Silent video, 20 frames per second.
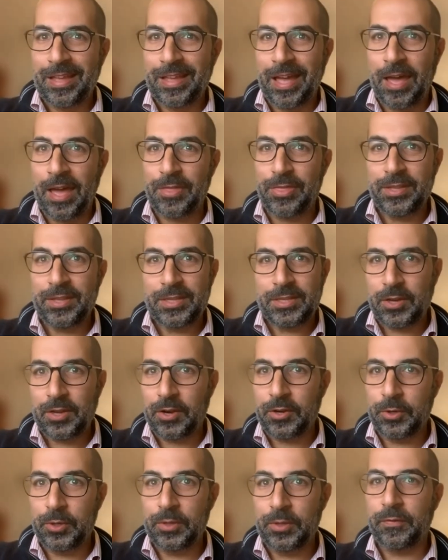I think these are
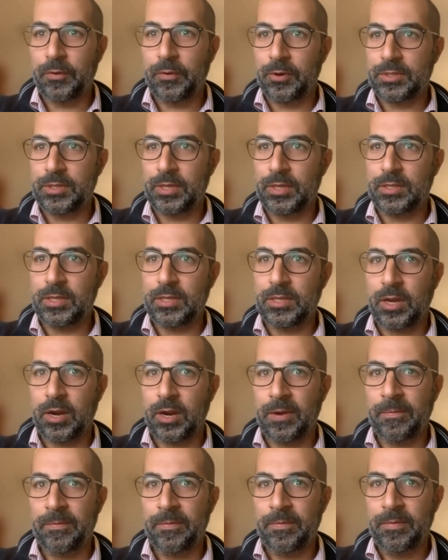good forces. These
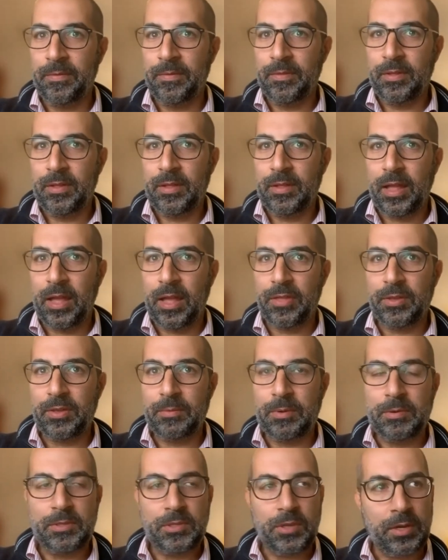are, I think
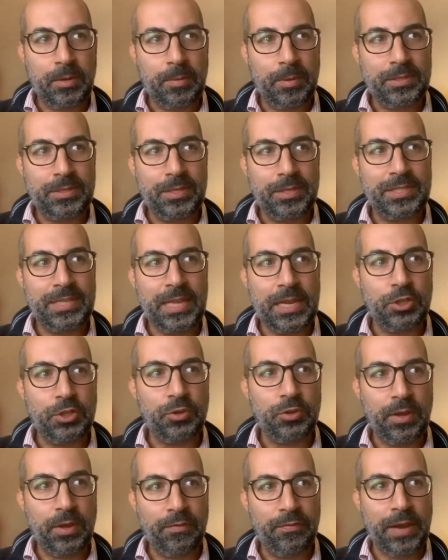when you talk about the
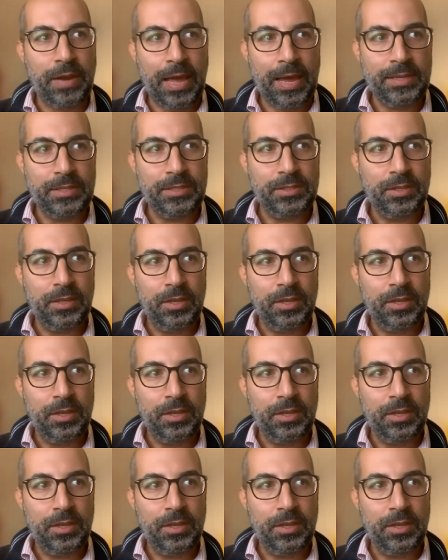century of light,